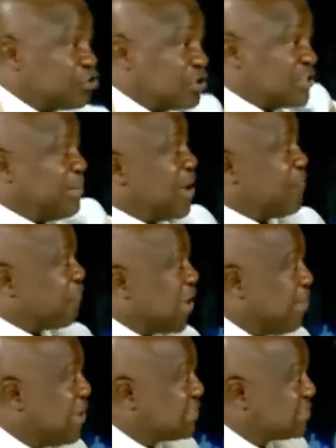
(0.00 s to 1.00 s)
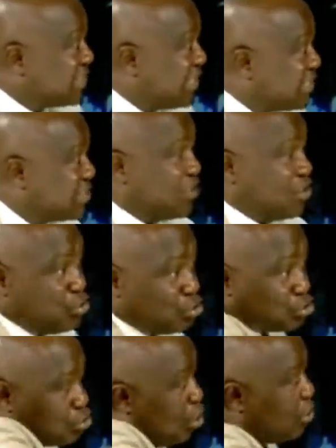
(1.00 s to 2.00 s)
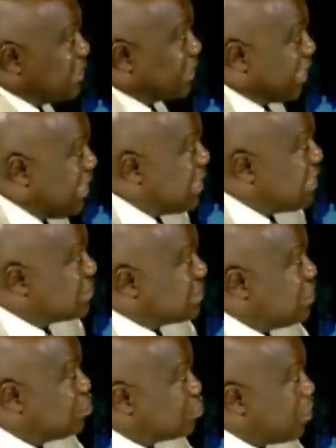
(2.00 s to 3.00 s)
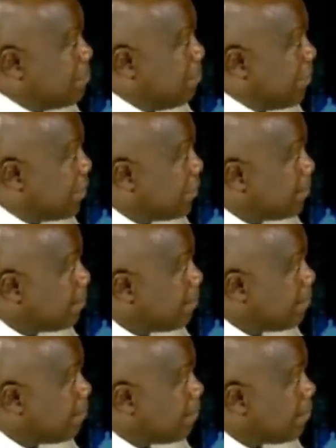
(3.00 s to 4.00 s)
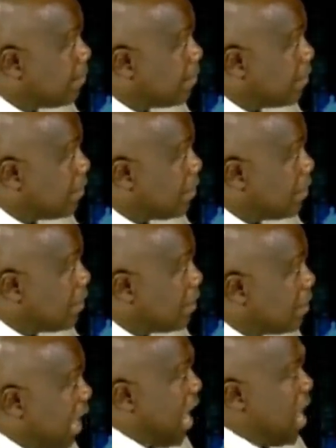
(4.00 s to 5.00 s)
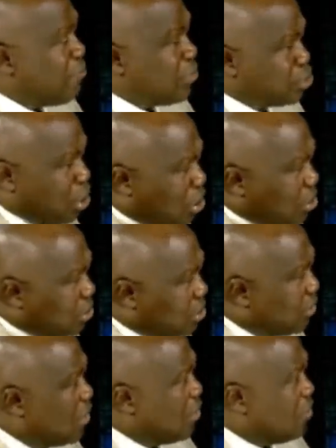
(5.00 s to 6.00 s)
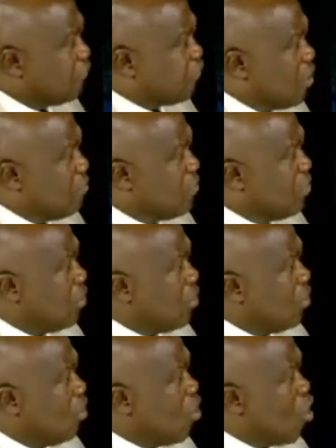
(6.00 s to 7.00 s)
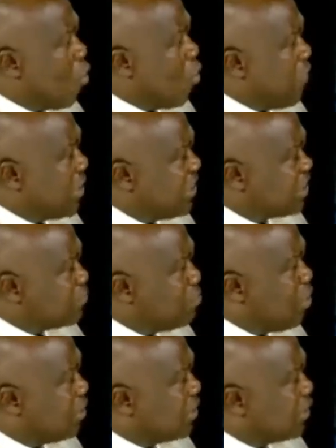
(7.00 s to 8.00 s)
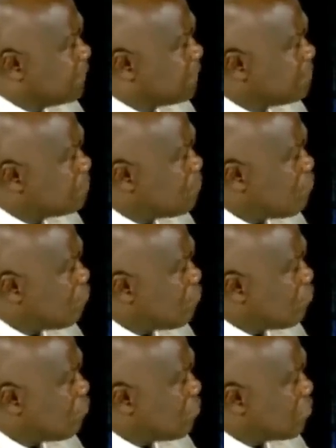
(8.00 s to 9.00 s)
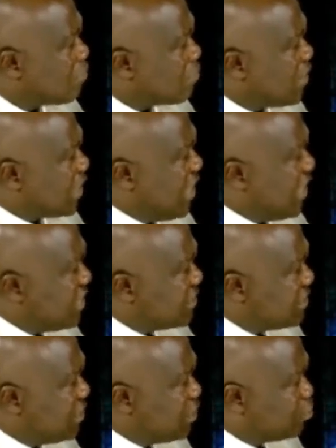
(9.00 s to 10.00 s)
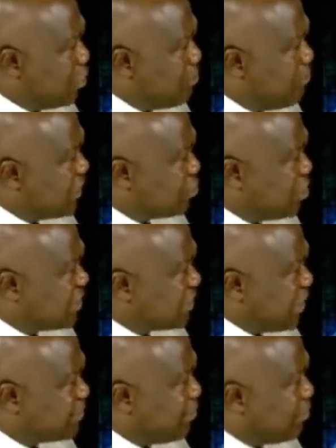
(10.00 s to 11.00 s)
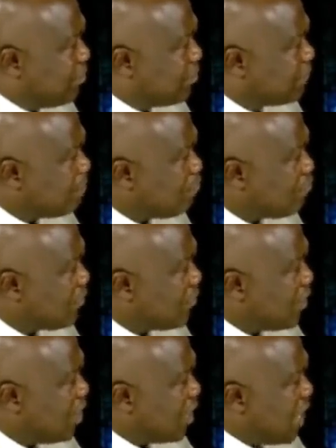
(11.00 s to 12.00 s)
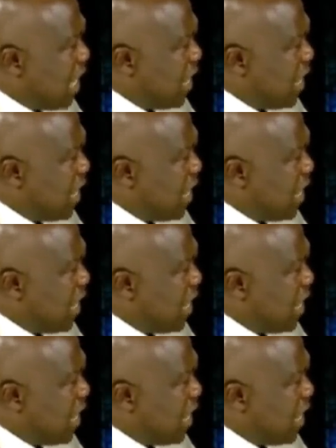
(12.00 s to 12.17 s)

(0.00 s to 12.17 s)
about farming estates. You saw the killings in Izombe. I returned from Owerri this morning. The killings in Izombe is unacceptable. If